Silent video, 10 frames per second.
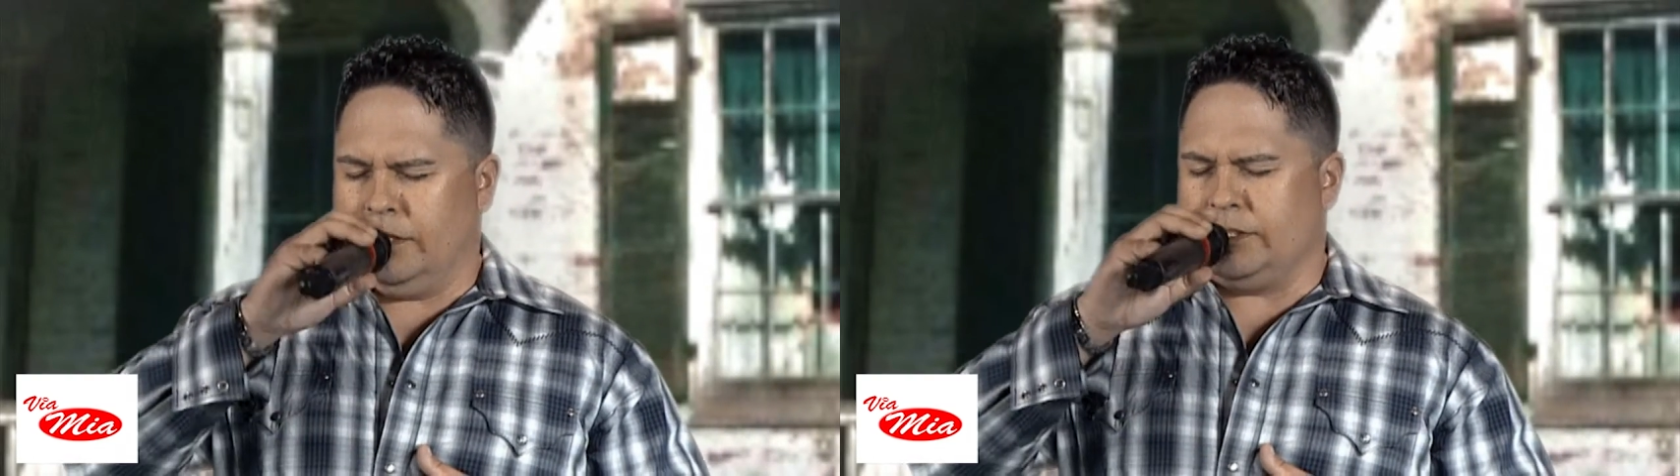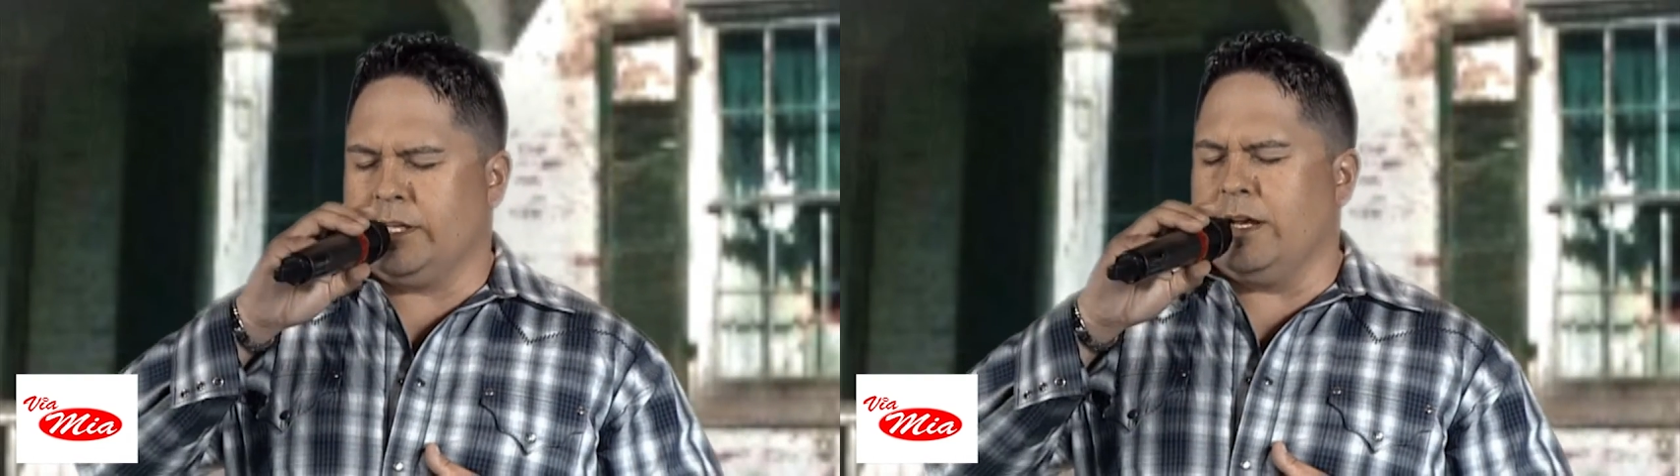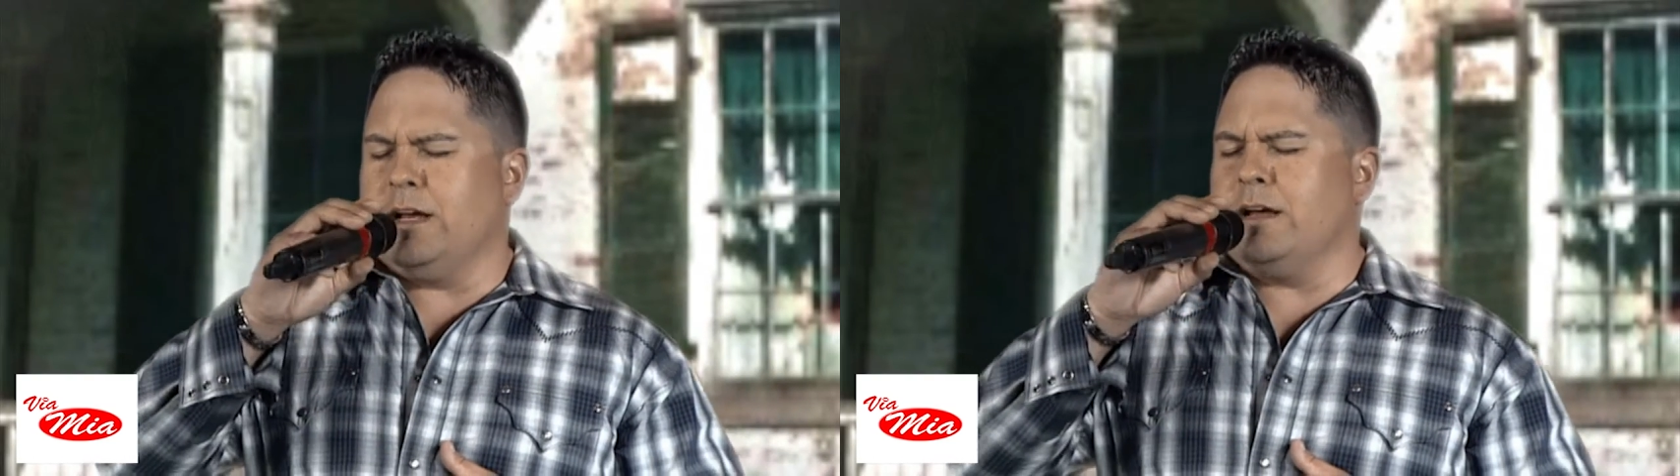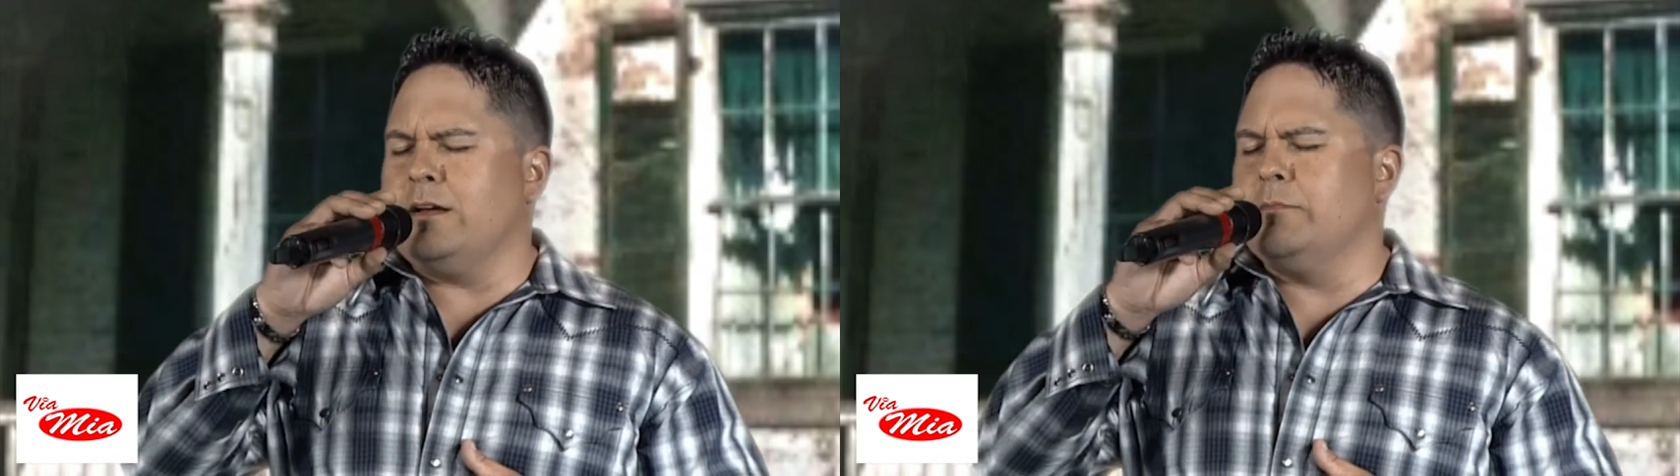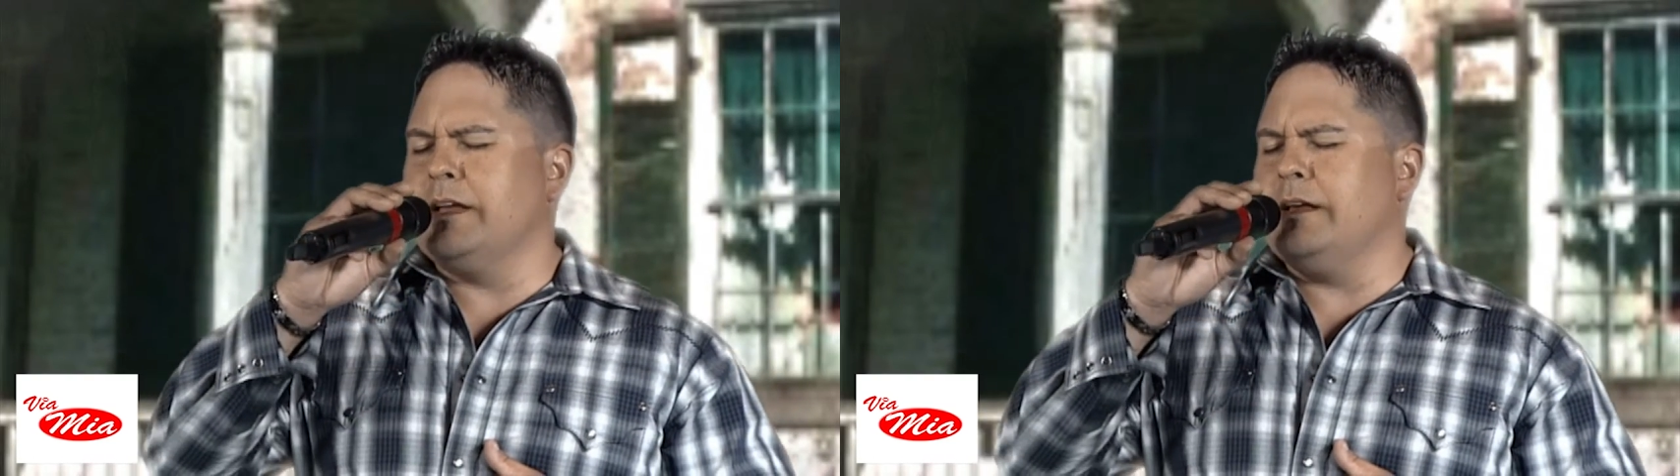tell
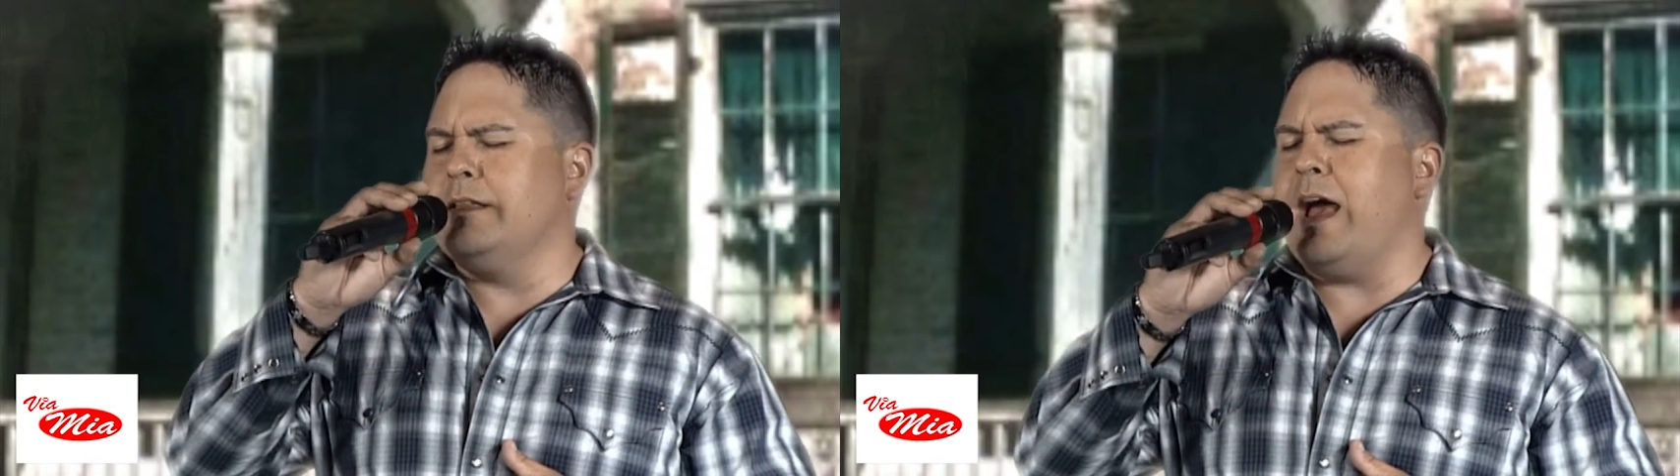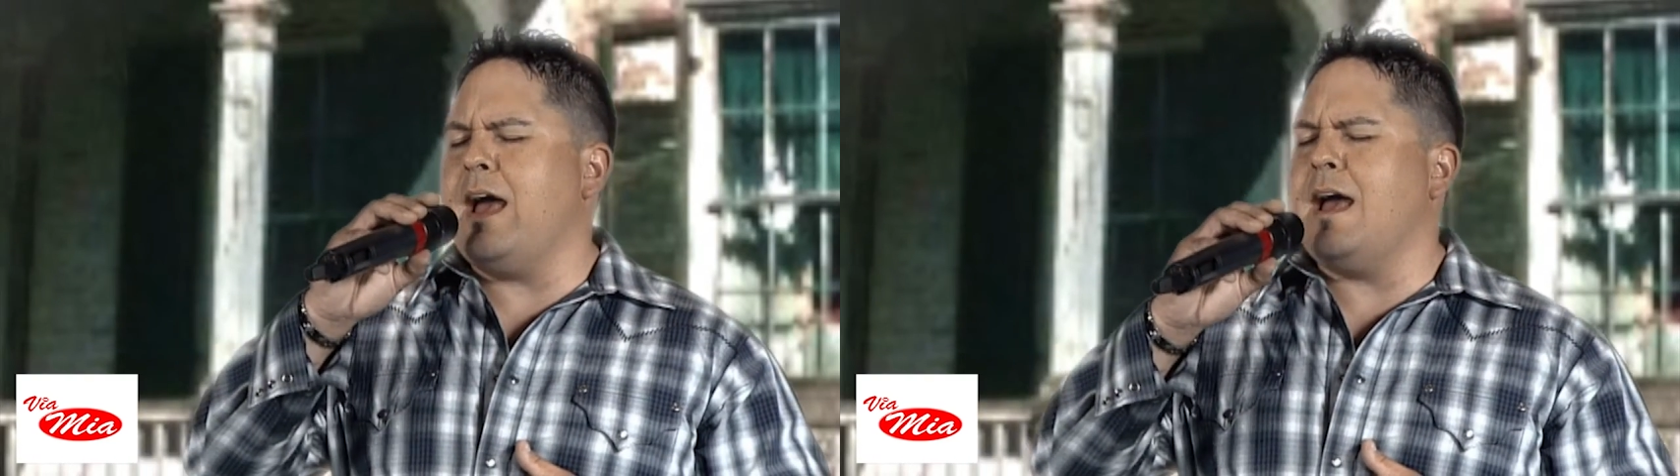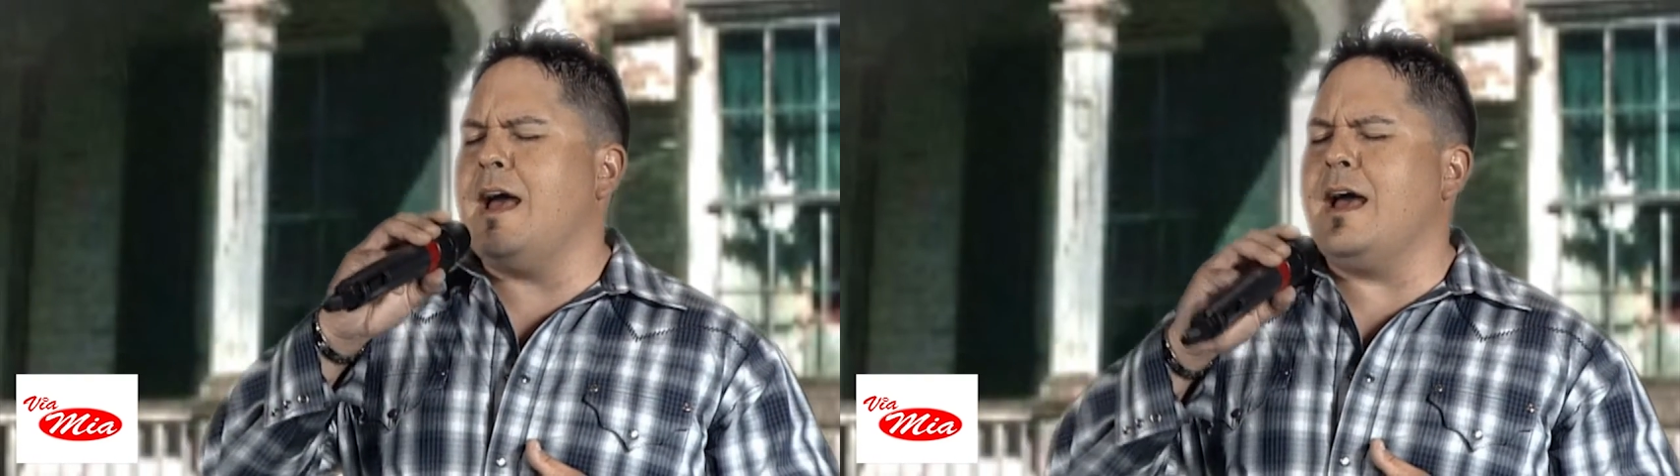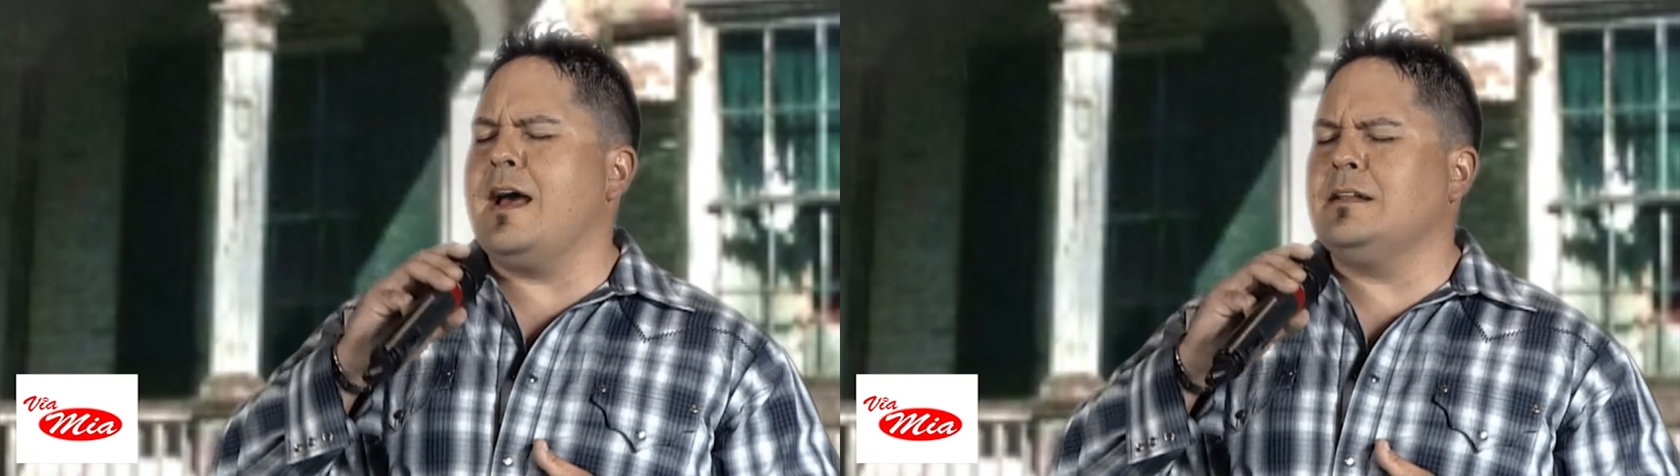me that